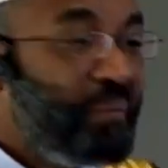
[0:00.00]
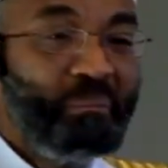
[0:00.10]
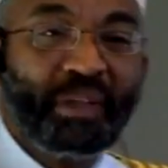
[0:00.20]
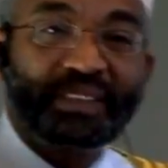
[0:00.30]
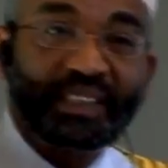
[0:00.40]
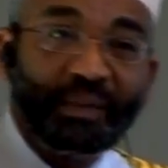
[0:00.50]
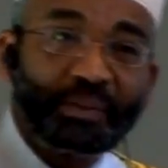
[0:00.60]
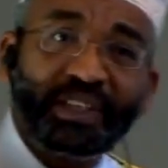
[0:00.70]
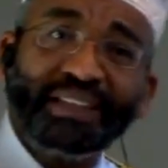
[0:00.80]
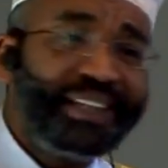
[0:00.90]

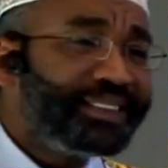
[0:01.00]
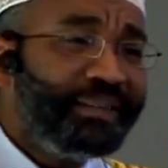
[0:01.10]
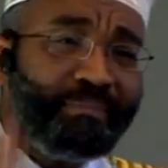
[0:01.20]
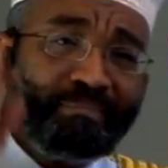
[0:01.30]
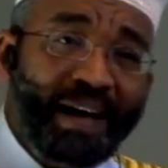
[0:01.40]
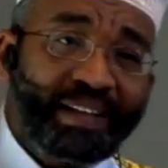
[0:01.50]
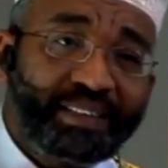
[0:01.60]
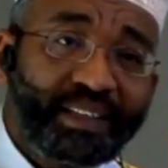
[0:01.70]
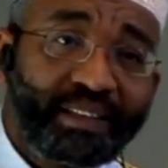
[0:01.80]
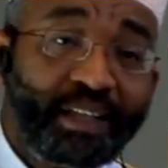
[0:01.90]
Muslims, it doesn't
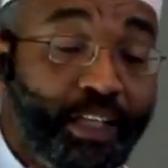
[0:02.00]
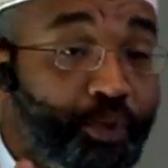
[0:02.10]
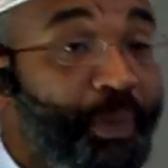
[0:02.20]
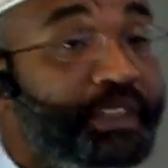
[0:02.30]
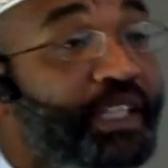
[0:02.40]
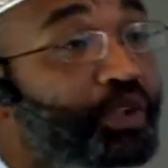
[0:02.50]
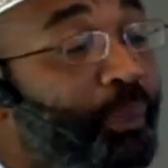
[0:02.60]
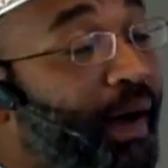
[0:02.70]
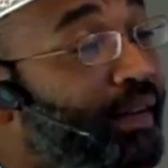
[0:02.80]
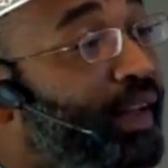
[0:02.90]
matter, especially
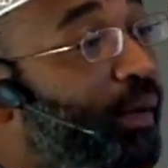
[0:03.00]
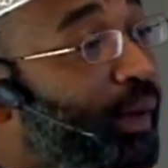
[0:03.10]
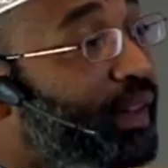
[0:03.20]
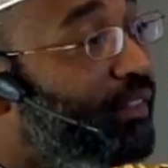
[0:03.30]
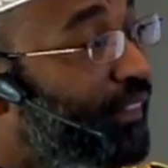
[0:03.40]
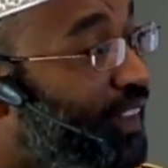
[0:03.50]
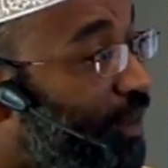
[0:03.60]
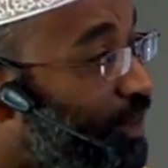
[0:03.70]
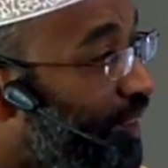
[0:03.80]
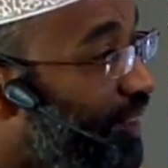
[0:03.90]
subhanAllah, when the
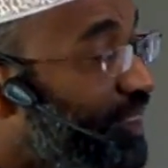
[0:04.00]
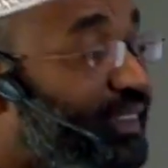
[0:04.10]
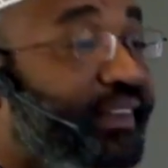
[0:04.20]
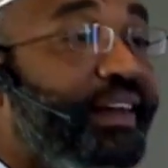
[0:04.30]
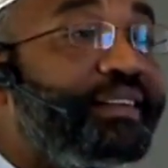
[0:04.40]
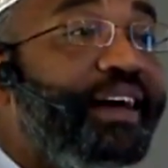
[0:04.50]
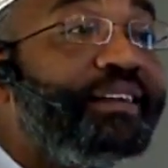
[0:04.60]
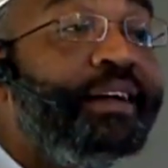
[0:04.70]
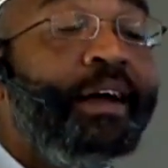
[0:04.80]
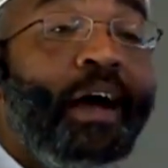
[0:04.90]
victims are innocent like
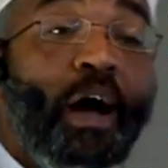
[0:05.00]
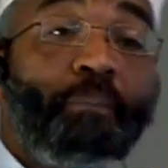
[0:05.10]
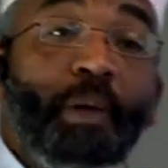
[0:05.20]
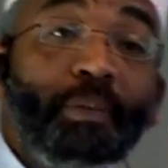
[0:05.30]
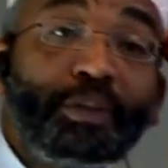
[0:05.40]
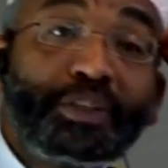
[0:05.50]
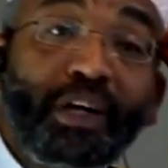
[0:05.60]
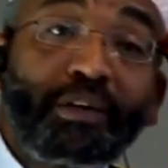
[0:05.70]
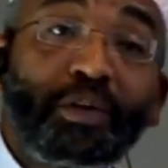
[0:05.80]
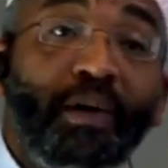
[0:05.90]
that, and people
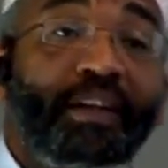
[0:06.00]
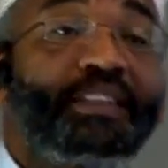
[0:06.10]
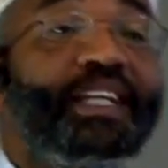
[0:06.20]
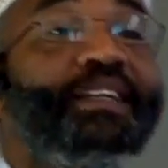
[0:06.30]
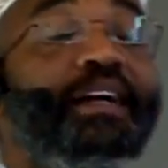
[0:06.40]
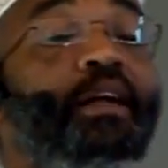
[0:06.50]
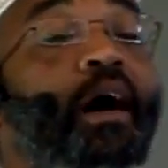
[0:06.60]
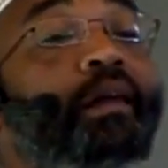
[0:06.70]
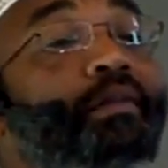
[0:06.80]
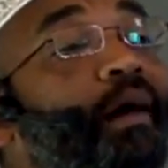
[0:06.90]
start talking and saying that
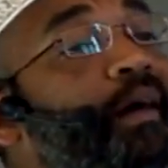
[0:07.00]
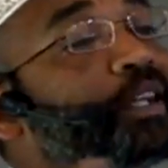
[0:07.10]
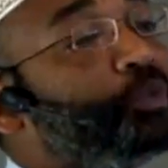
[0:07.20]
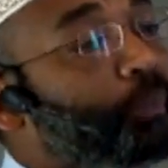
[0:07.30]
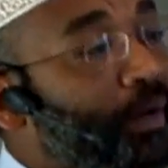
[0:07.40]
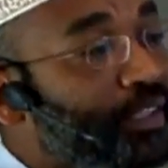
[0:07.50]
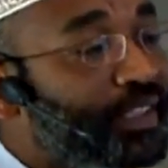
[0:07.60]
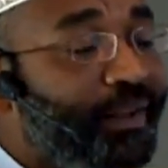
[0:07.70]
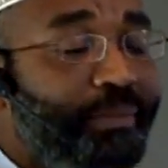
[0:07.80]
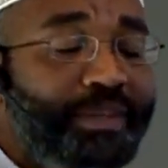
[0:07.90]
Allah is
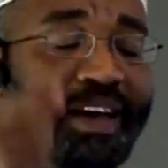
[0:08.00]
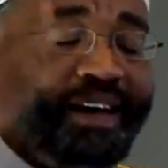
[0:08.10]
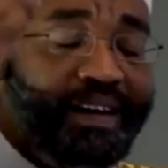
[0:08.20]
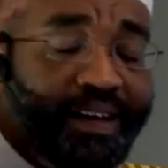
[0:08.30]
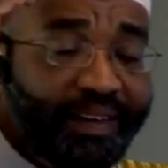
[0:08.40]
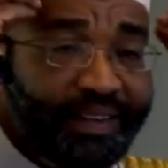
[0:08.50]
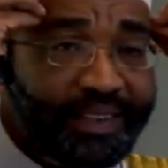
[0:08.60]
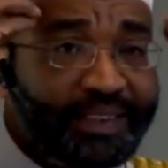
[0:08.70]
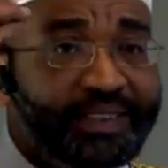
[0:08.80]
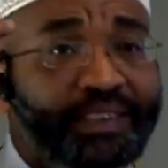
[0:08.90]
punishing them. Yeah, akhi,
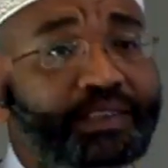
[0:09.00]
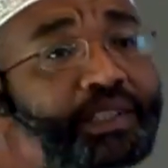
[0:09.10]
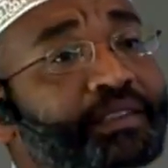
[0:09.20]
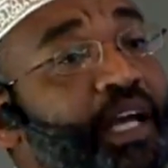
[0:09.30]
this is such a